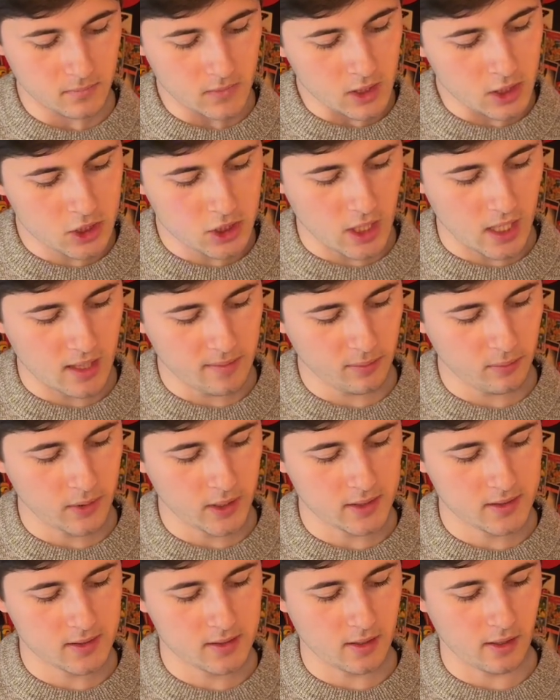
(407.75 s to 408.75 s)
shape, we
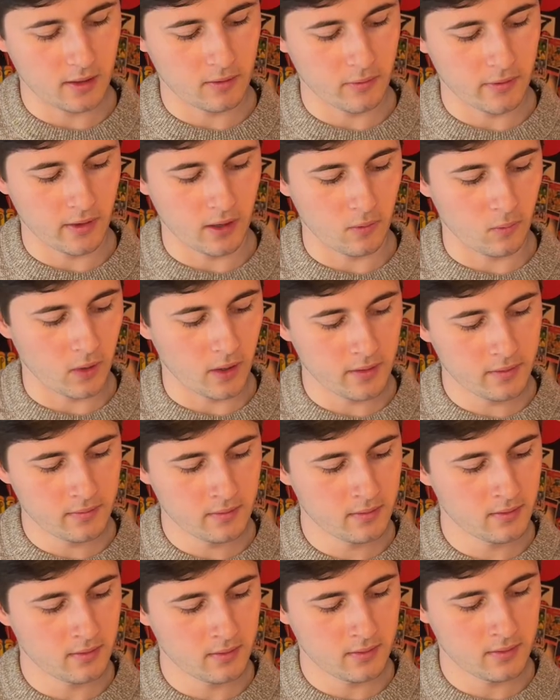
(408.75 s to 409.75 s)
can start with our
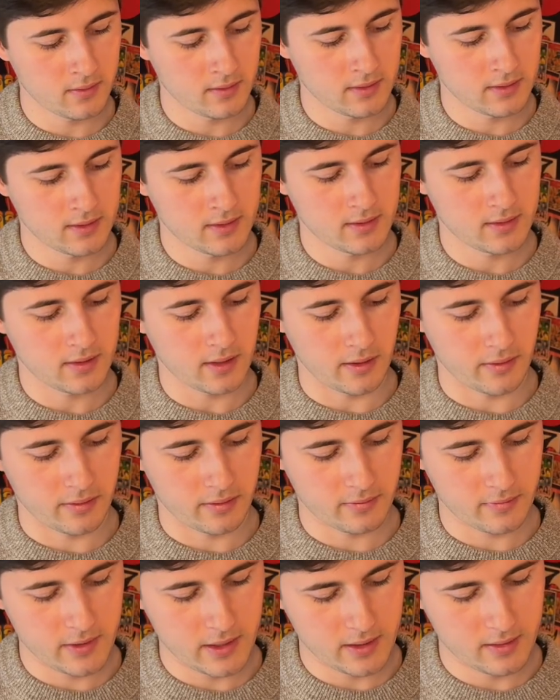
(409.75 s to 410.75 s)
1, our
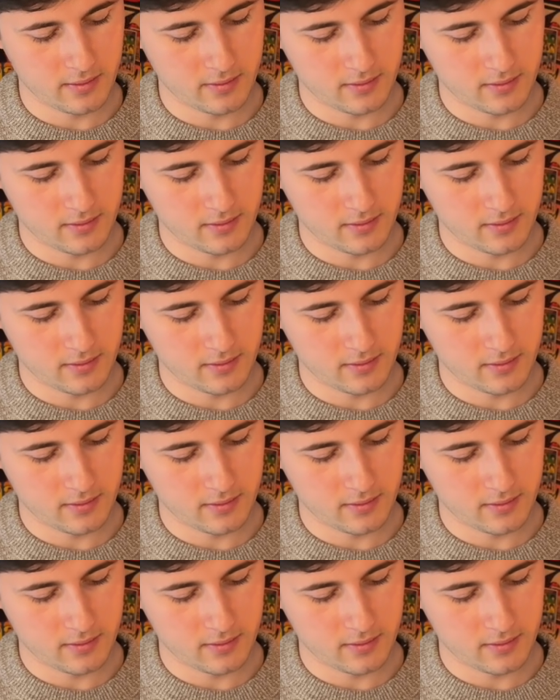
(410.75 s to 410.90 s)
3,